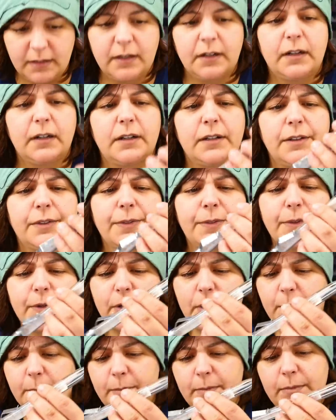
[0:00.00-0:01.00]
a
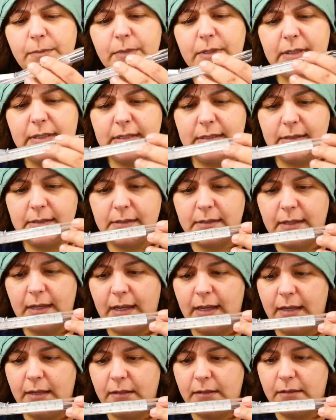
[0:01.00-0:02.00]

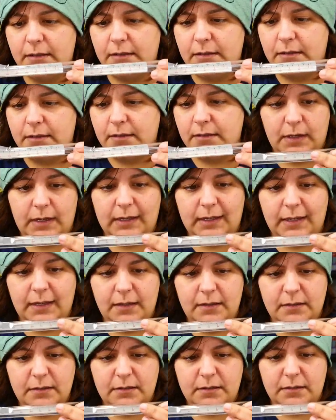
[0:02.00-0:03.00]
thermostat, I
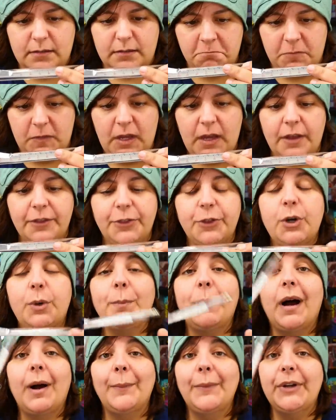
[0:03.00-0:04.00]
guess? Yeah, a
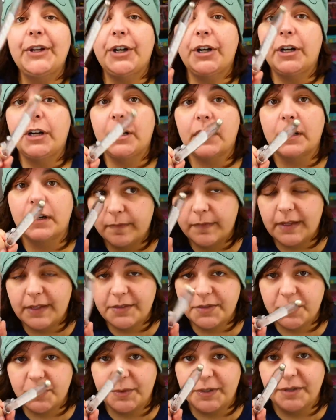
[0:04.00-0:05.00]
thermometer.
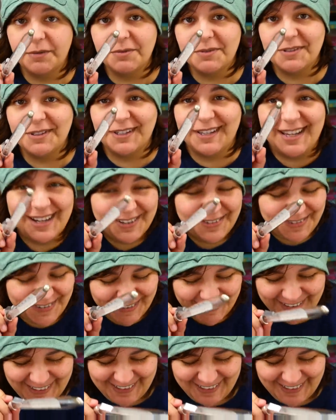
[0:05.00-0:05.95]
That's the word I was looking for.